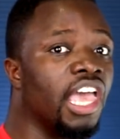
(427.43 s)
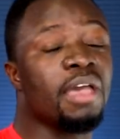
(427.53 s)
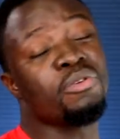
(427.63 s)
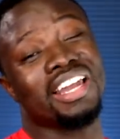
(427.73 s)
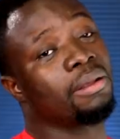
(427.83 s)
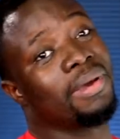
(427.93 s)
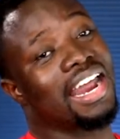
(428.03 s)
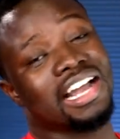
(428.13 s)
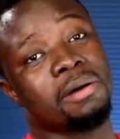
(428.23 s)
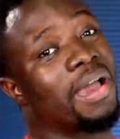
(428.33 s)
If you are the
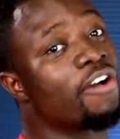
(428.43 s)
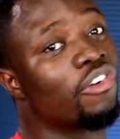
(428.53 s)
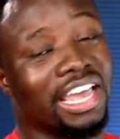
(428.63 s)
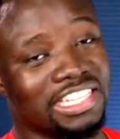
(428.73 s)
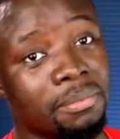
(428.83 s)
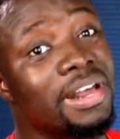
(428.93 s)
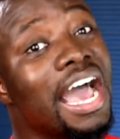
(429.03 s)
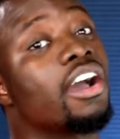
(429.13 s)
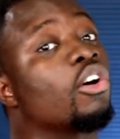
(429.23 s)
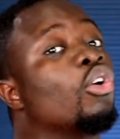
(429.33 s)
miracle, but I forget the
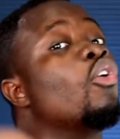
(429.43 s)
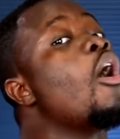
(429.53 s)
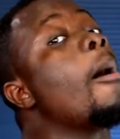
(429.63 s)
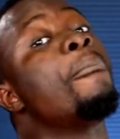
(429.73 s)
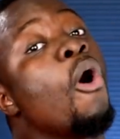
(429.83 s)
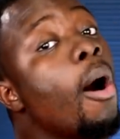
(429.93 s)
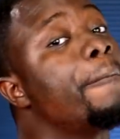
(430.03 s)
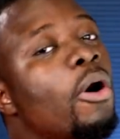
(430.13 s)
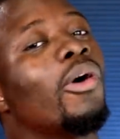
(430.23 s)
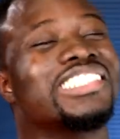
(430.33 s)
miracle, no? Or po and po